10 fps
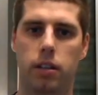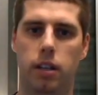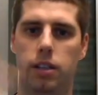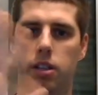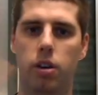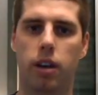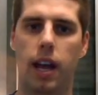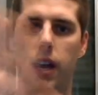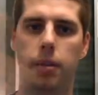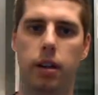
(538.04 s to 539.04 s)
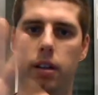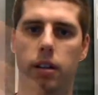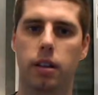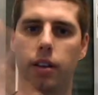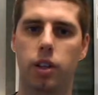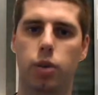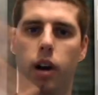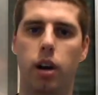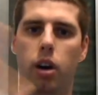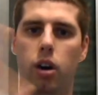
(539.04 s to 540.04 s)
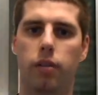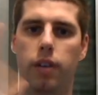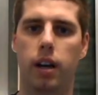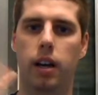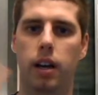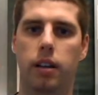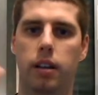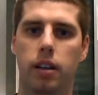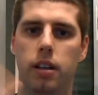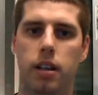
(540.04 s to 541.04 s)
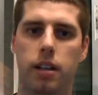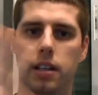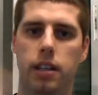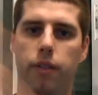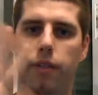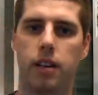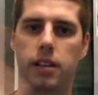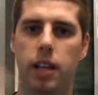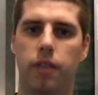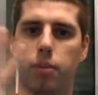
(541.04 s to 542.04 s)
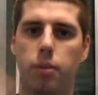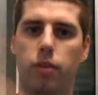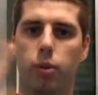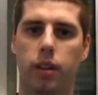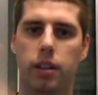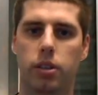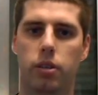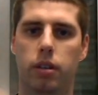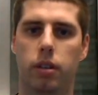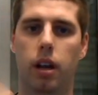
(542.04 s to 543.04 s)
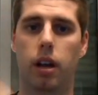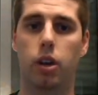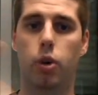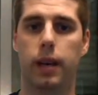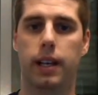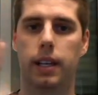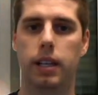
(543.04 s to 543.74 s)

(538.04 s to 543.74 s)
okay, but there is quite a lot of, you can see the fuzz there if you move quickly.